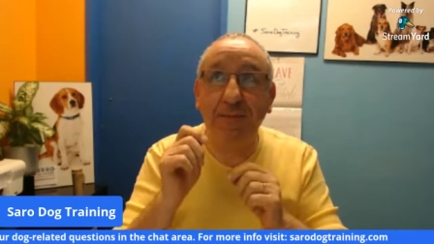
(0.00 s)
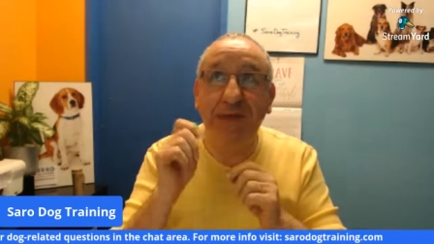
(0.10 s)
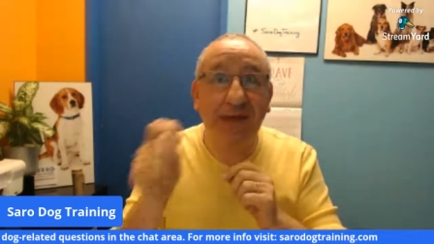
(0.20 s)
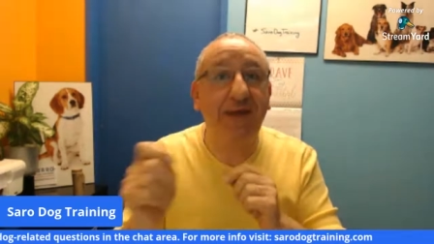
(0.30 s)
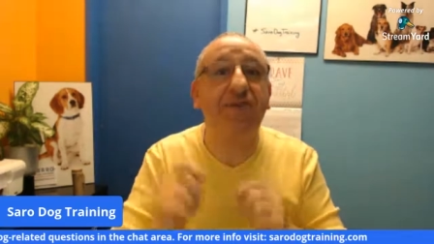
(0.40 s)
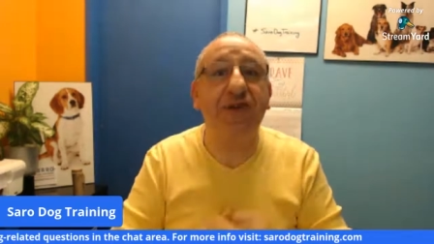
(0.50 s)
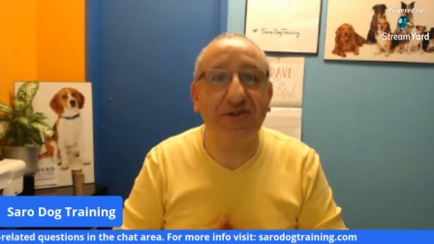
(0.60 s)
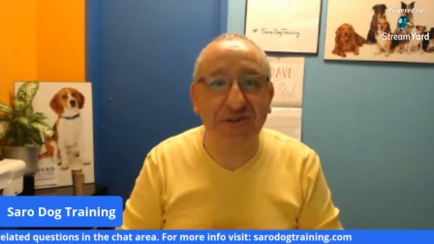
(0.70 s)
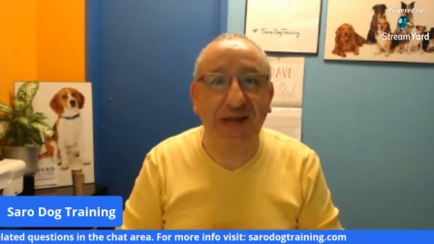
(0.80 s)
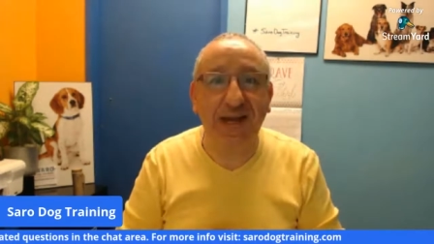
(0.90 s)

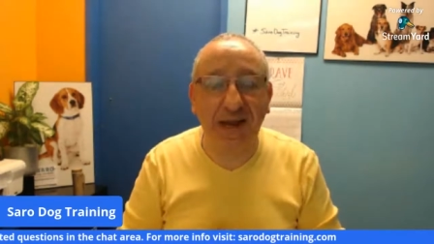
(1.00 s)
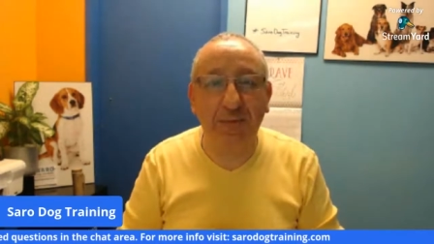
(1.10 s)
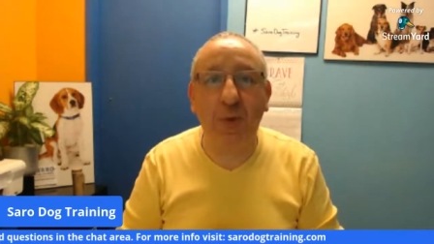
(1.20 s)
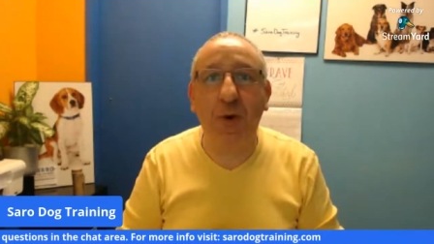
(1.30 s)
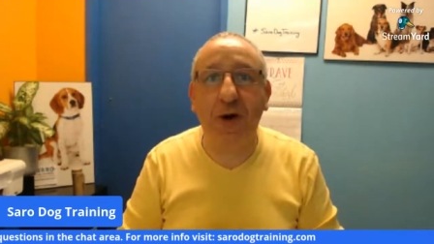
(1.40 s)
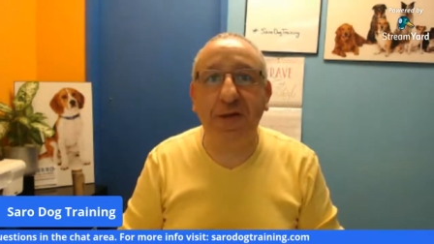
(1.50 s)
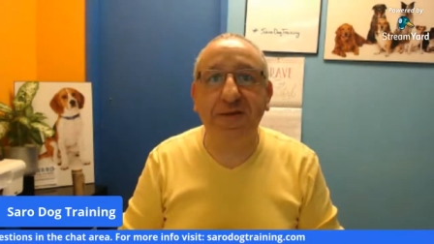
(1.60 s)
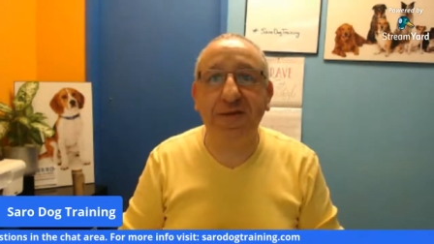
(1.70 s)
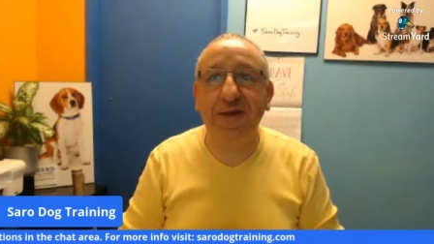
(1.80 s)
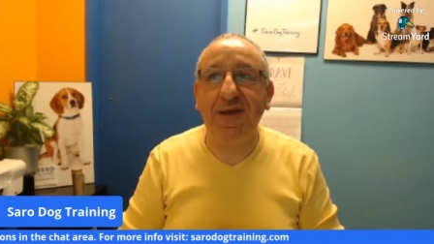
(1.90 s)
behaviors that I
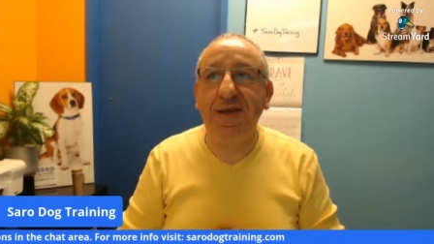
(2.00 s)
want,